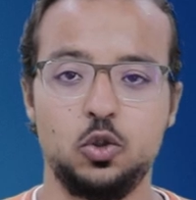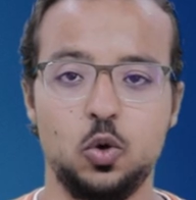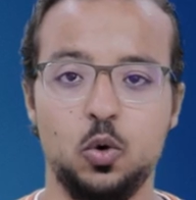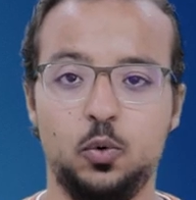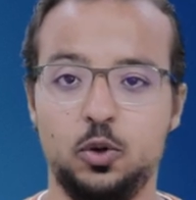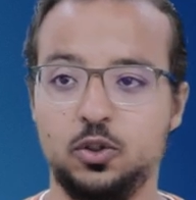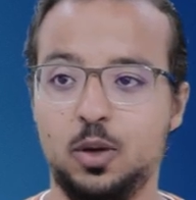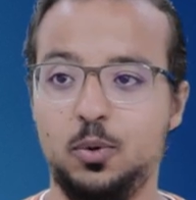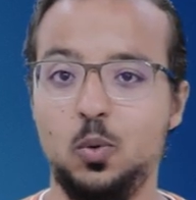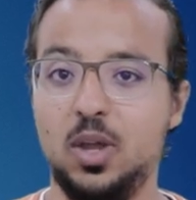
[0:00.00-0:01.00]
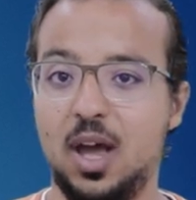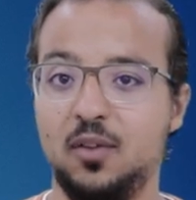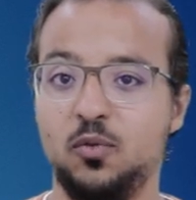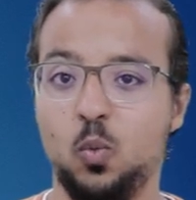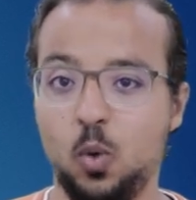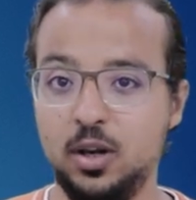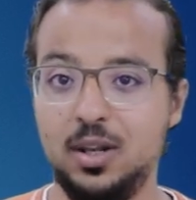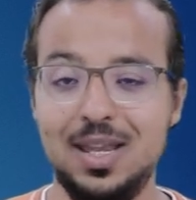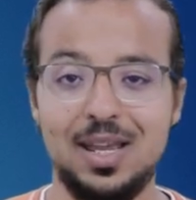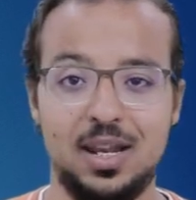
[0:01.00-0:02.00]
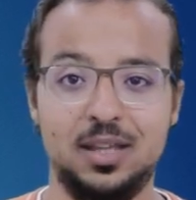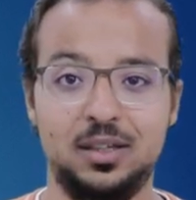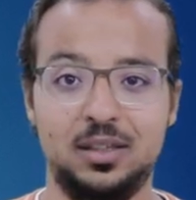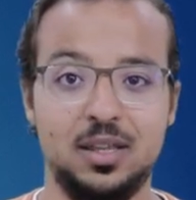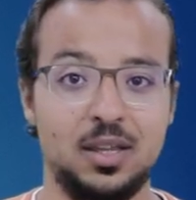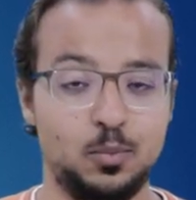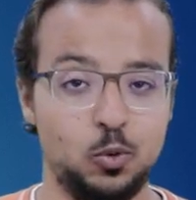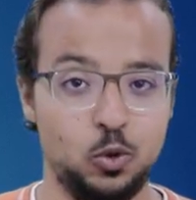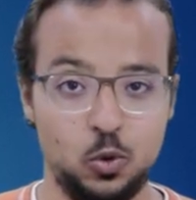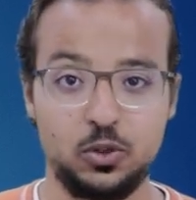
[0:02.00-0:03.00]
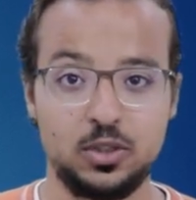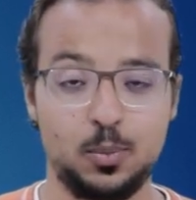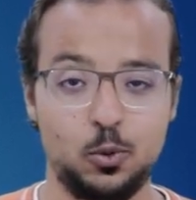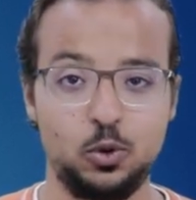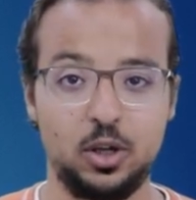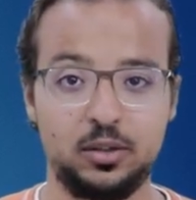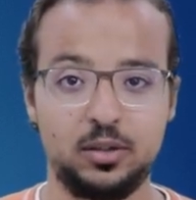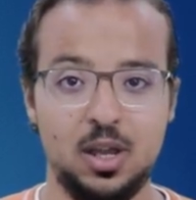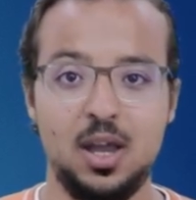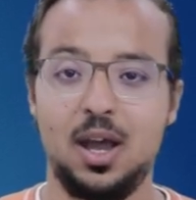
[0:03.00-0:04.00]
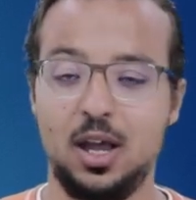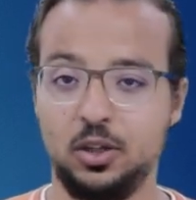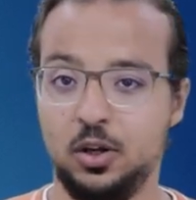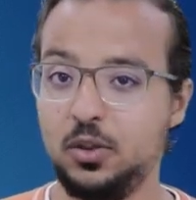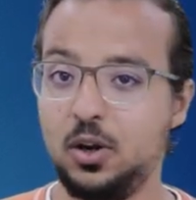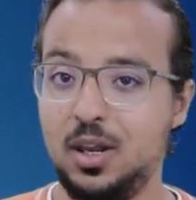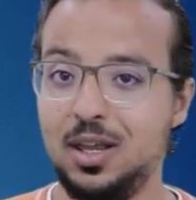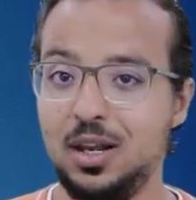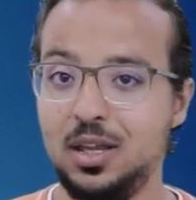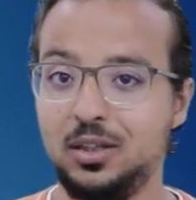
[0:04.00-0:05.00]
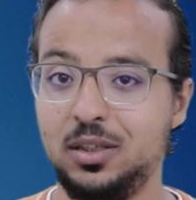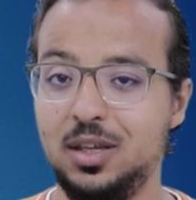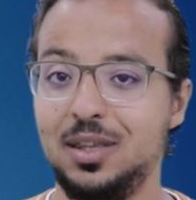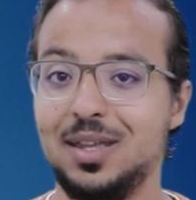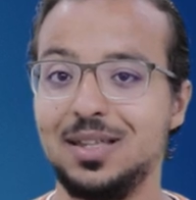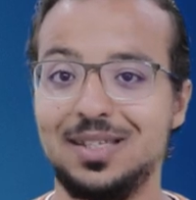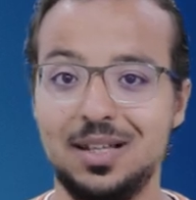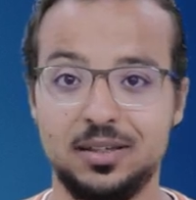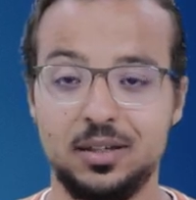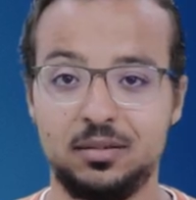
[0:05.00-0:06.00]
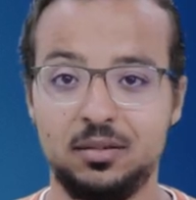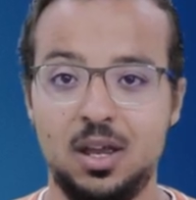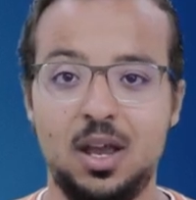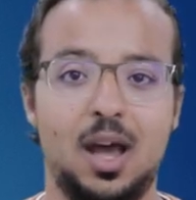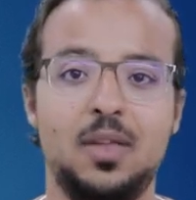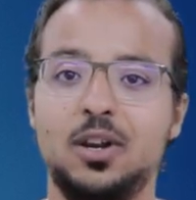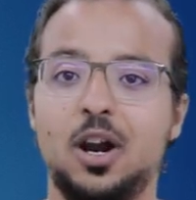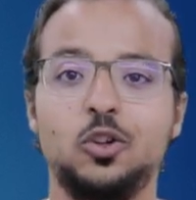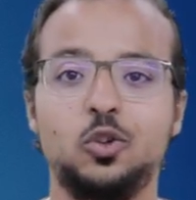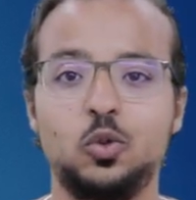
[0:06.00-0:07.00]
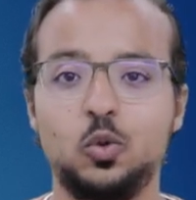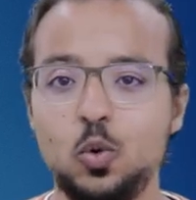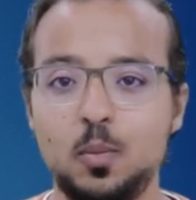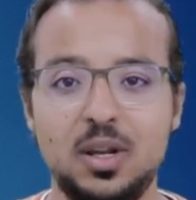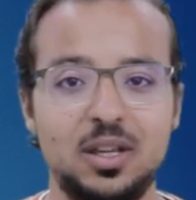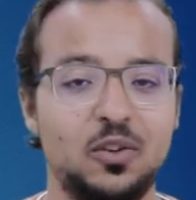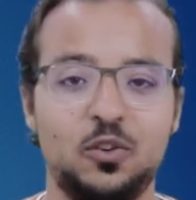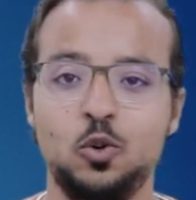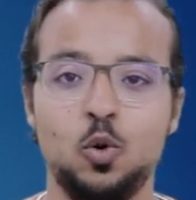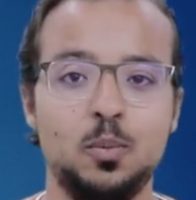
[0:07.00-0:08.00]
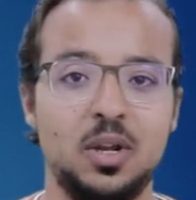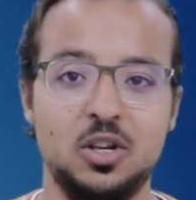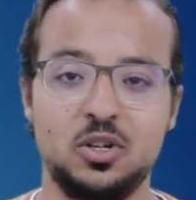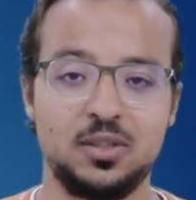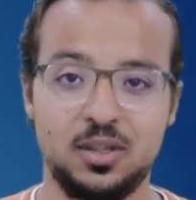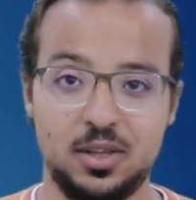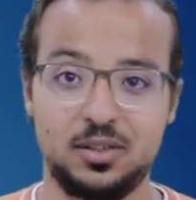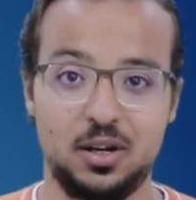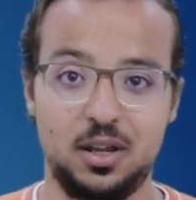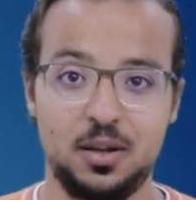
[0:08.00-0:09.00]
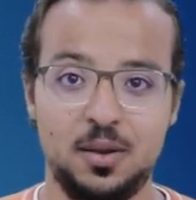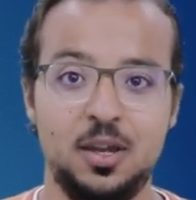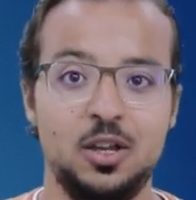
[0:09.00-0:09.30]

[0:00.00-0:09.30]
So for example, we have one legal entity that produces the product and another legal entity that sells it. And there are too many different combinations in this area.